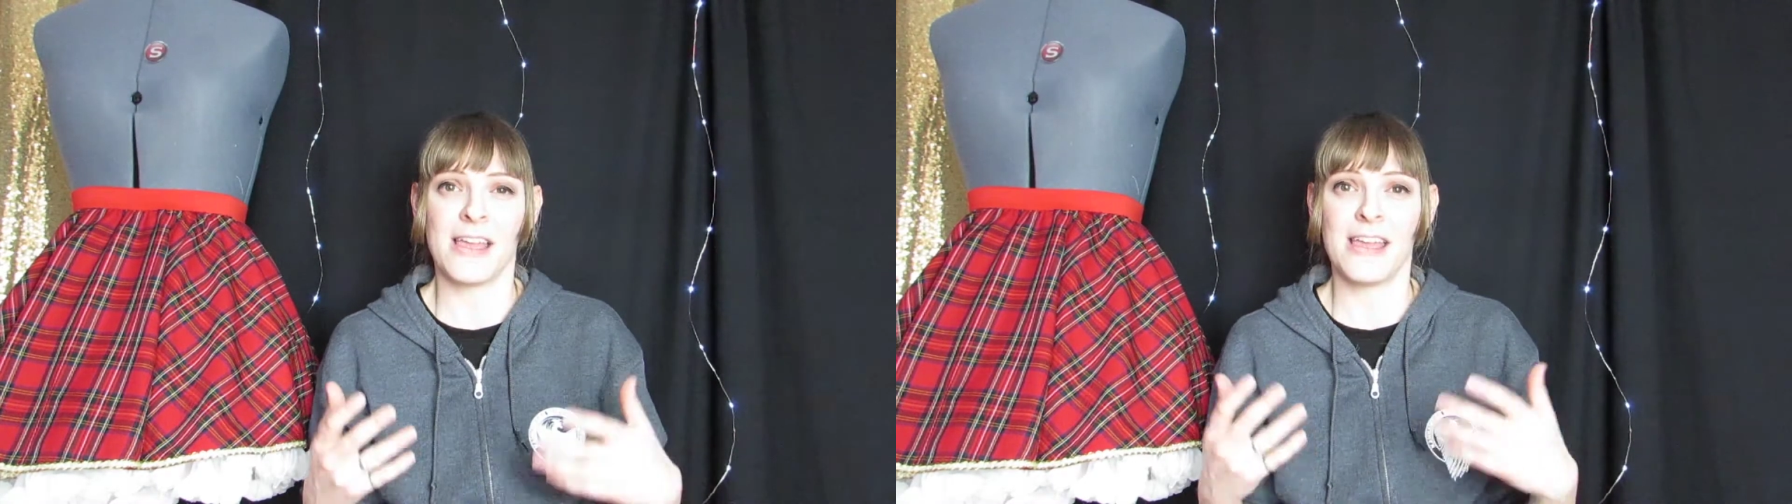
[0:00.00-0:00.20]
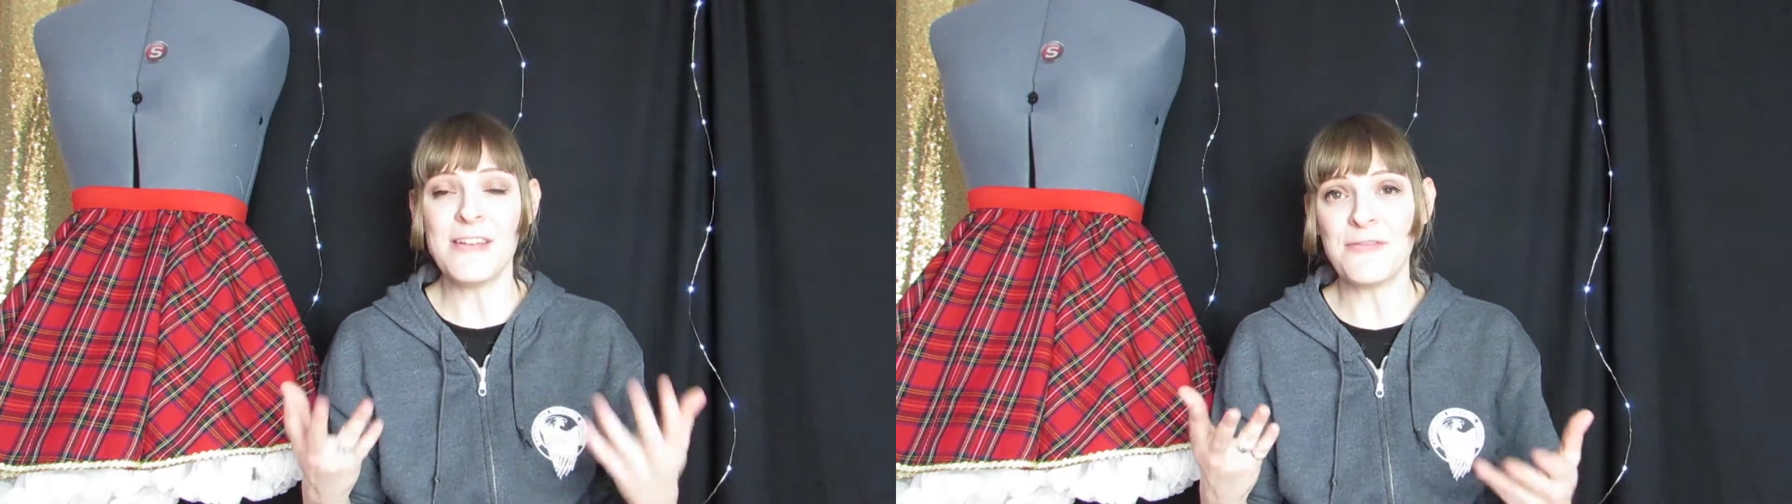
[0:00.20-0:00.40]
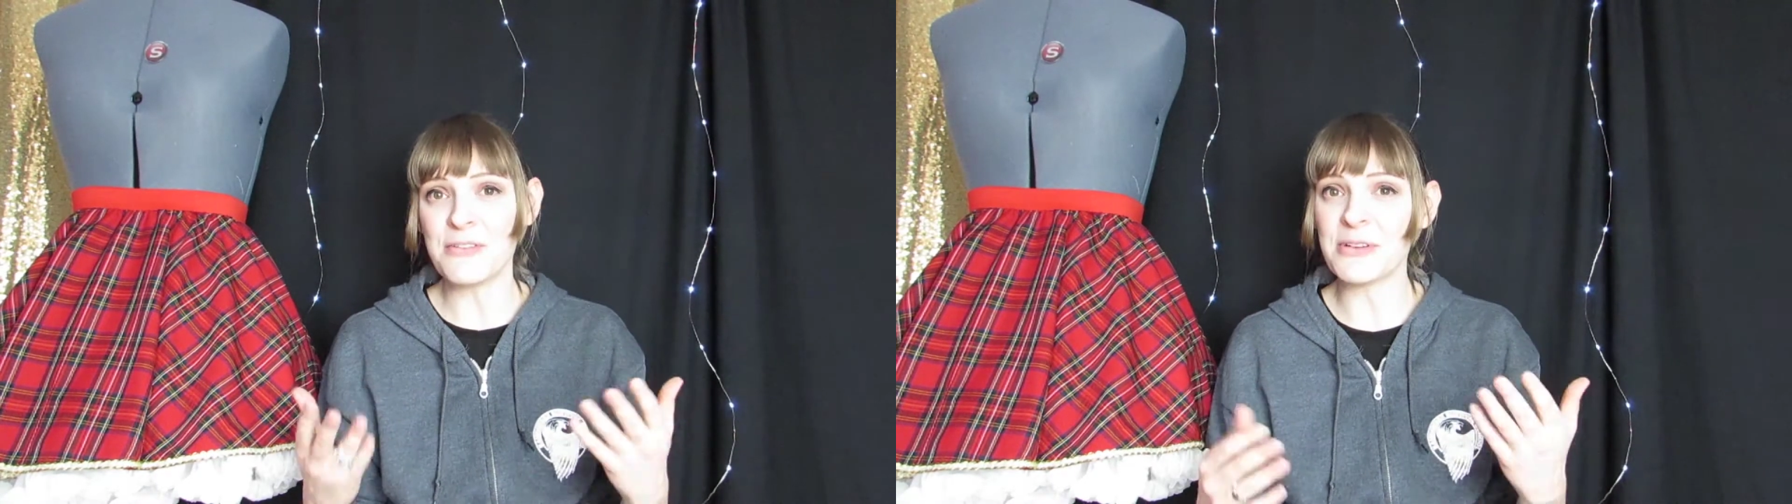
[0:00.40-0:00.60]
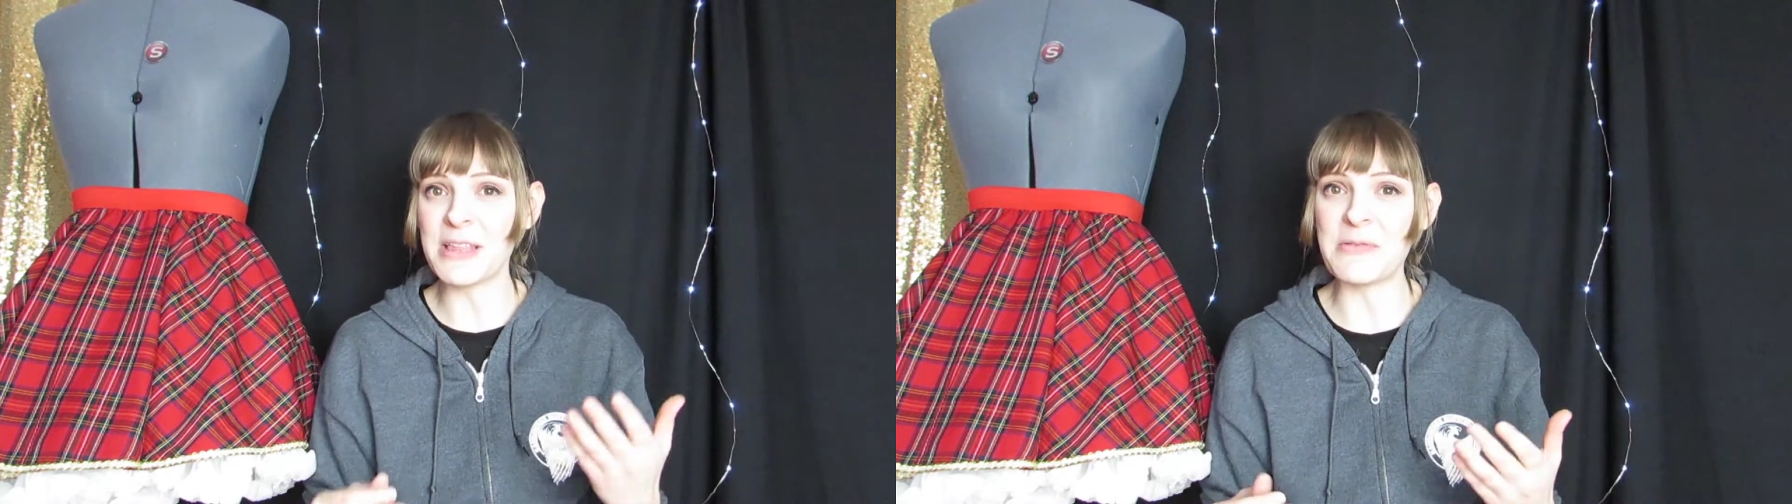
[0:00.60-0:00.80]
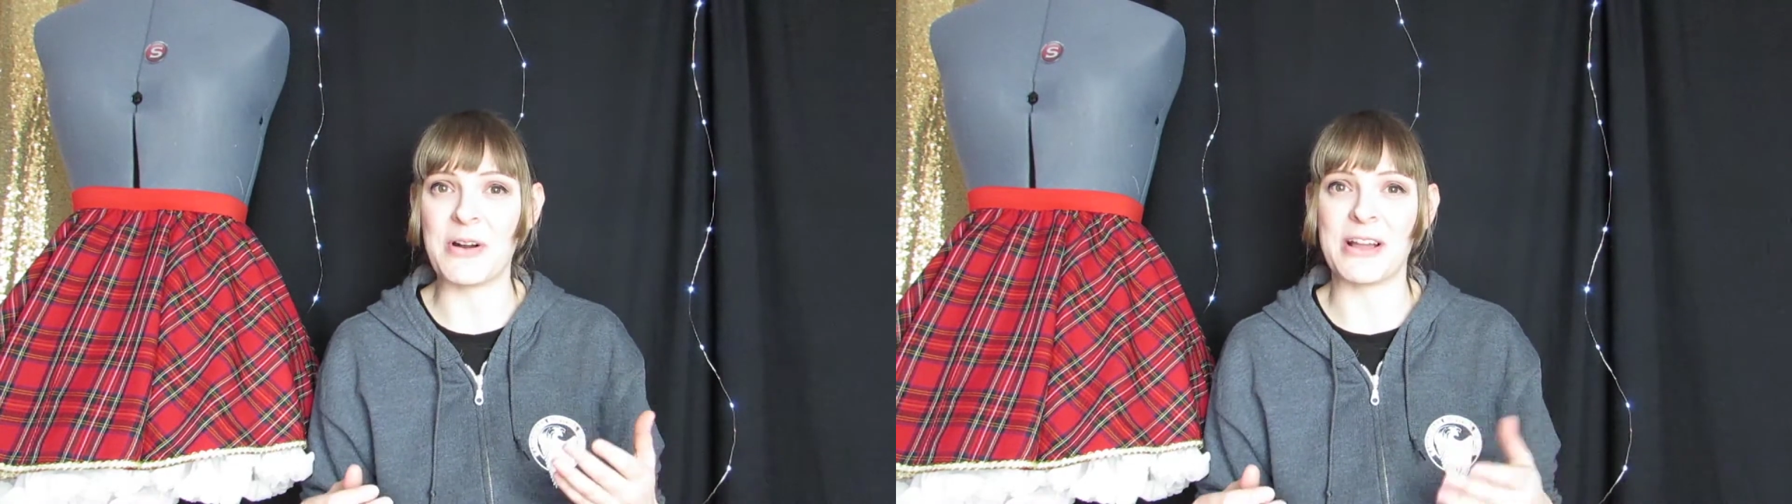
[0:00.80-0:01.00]
If you
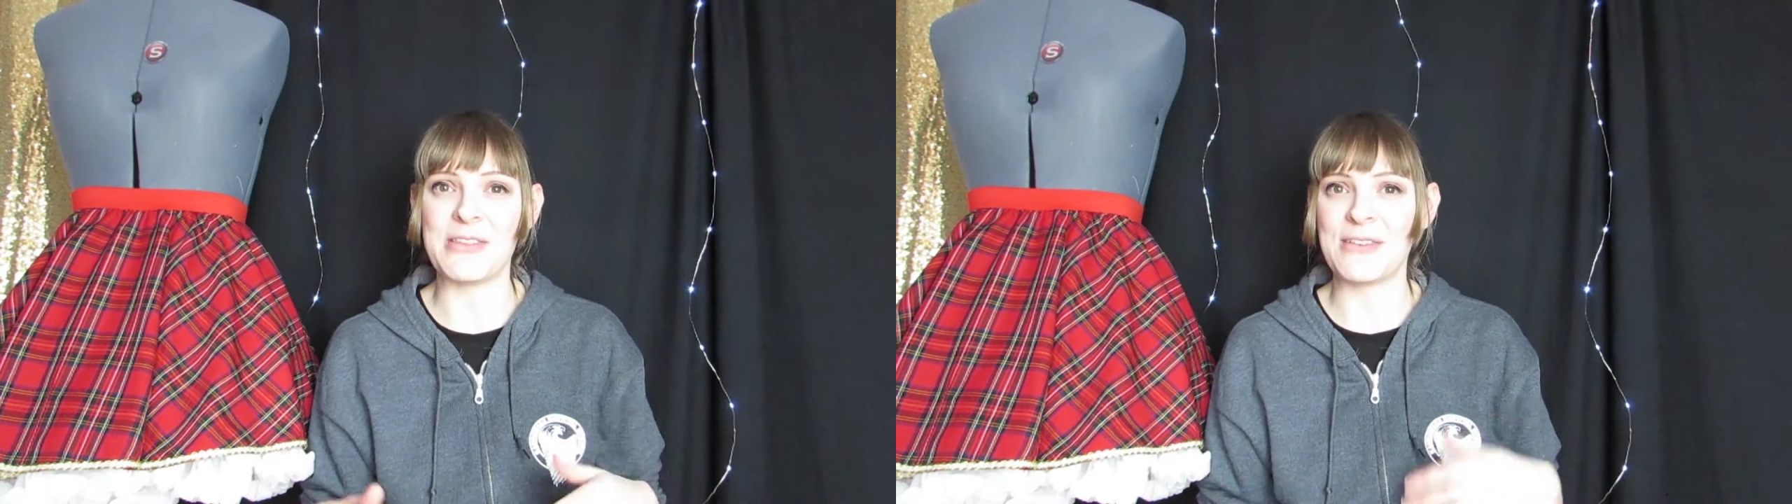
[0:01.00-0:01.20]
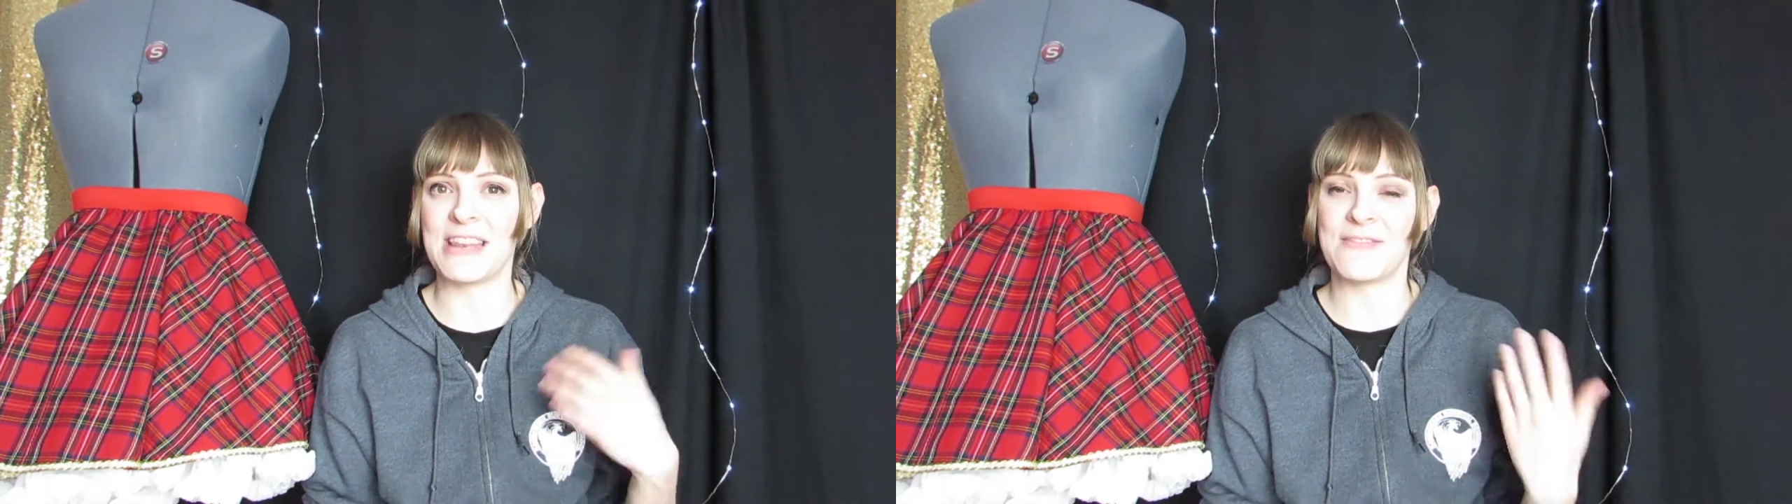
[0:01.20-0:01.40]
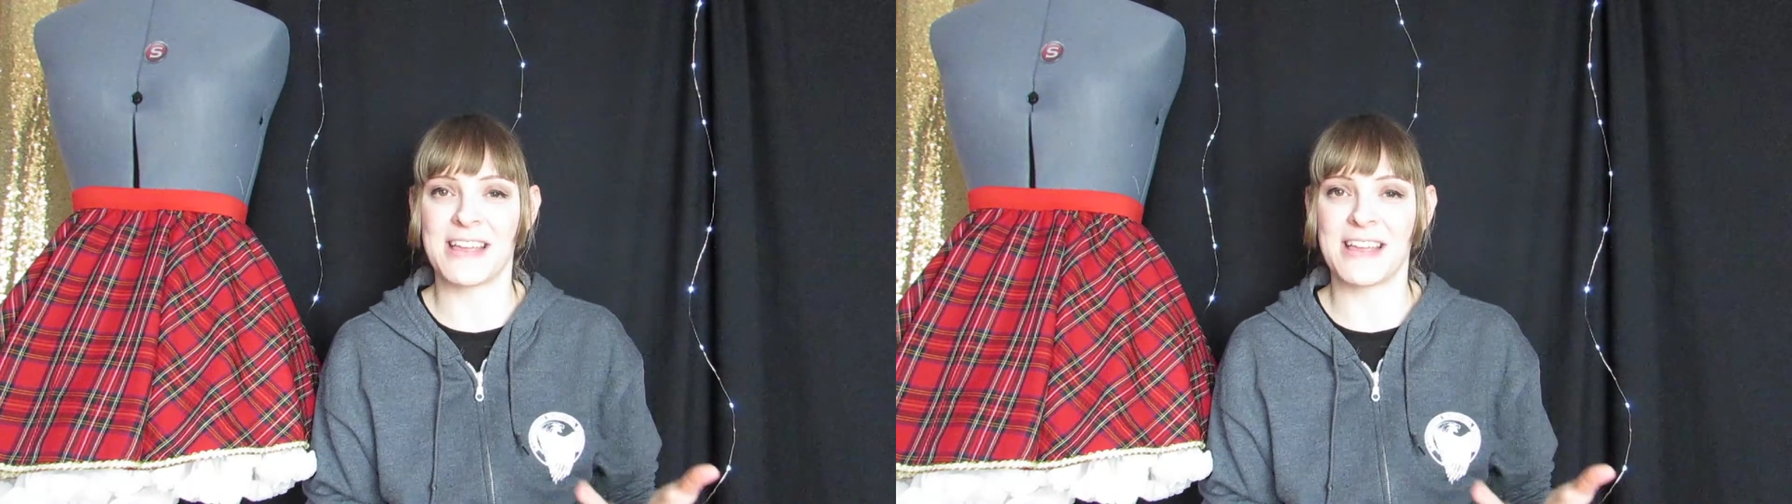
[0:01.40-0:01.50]
really want, you can even